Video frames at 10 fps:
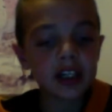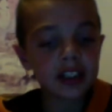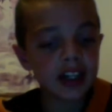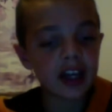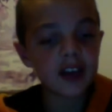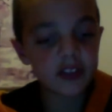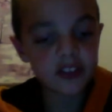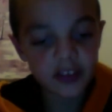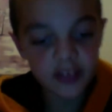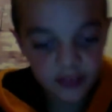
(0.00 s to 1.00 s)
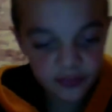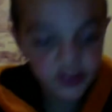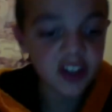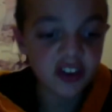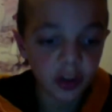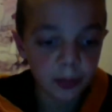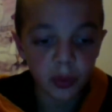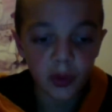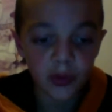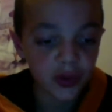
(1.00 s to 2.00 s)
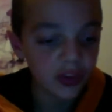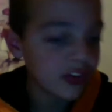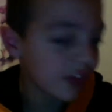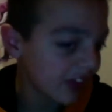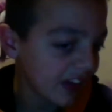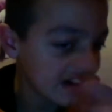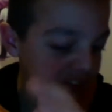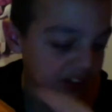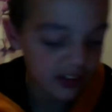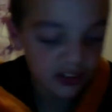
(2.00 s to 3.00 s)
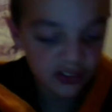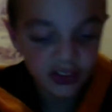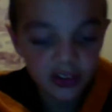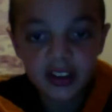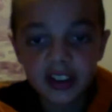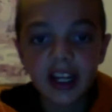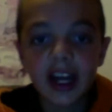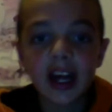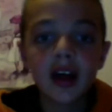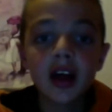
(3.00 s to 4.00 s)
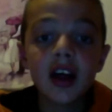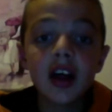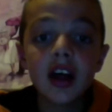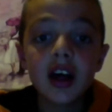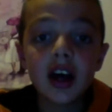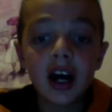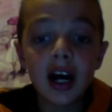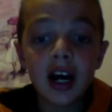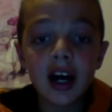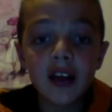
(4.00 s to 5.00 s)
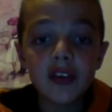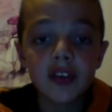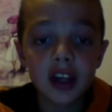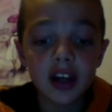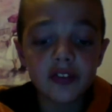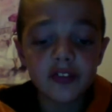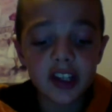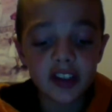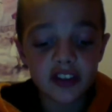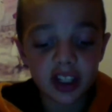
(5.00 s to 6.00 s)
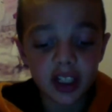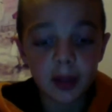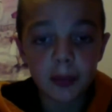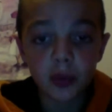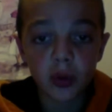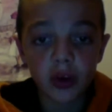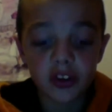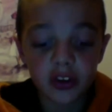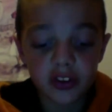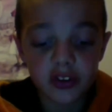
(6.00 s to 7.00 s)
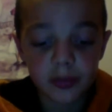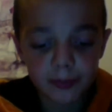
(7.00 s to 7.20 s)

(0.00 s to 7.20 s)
get the finishing product. They just couldn't get the finishing product.